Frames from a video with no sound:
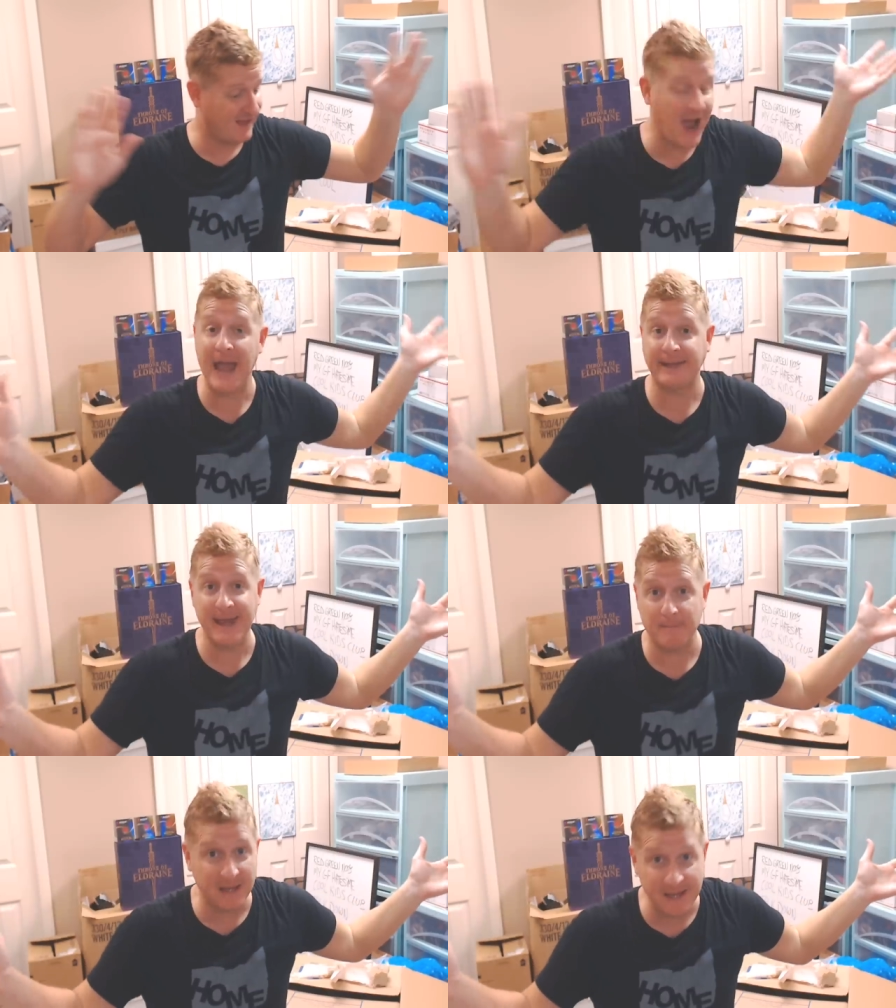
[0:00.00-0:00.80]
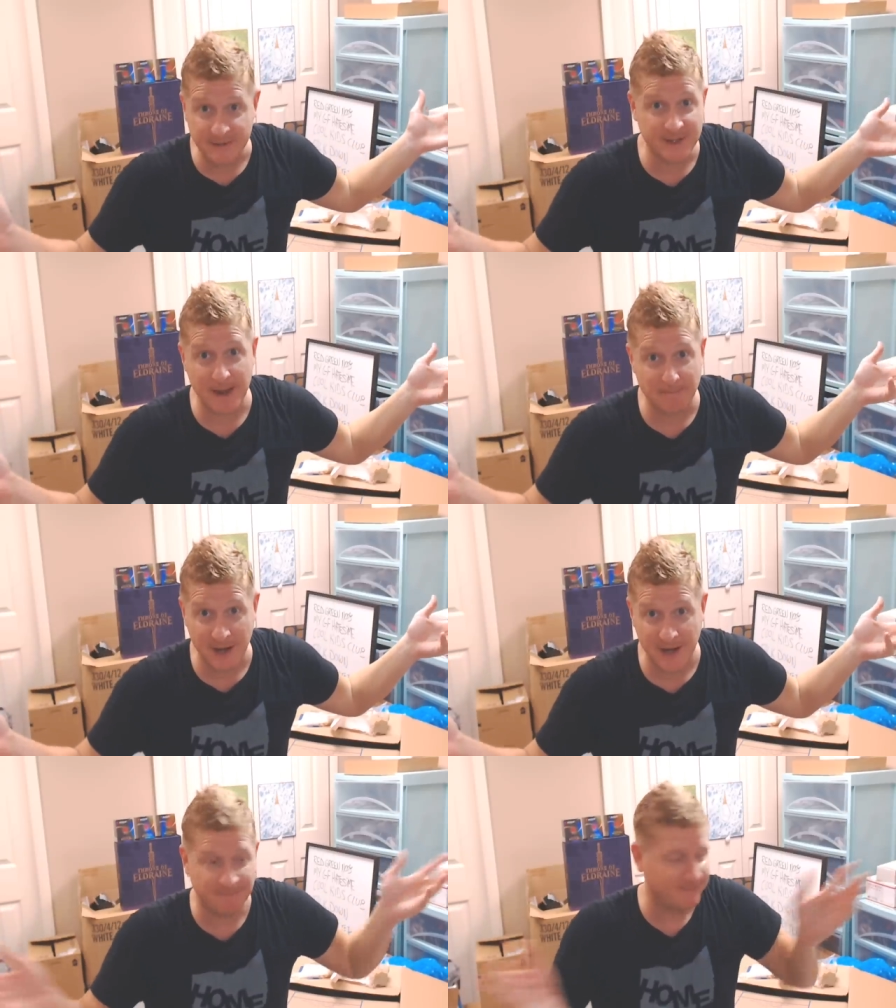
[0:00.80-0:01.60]
I can't believe it's not
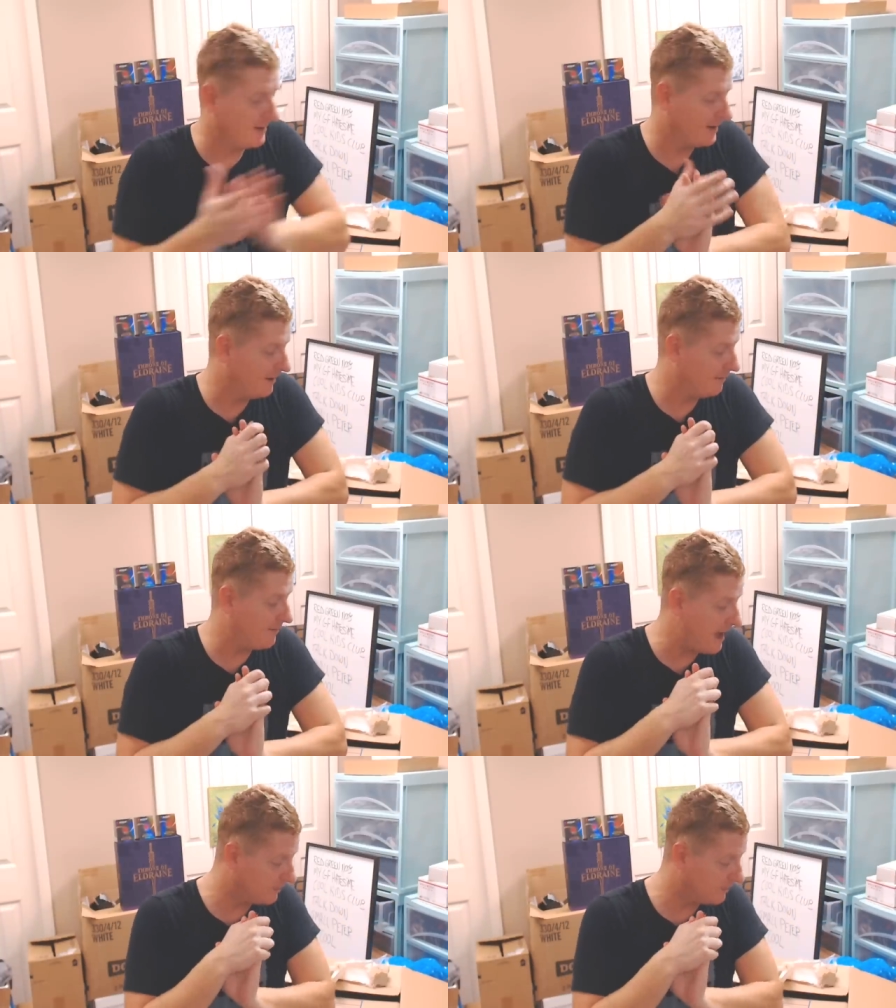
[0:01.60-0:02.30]
butter. That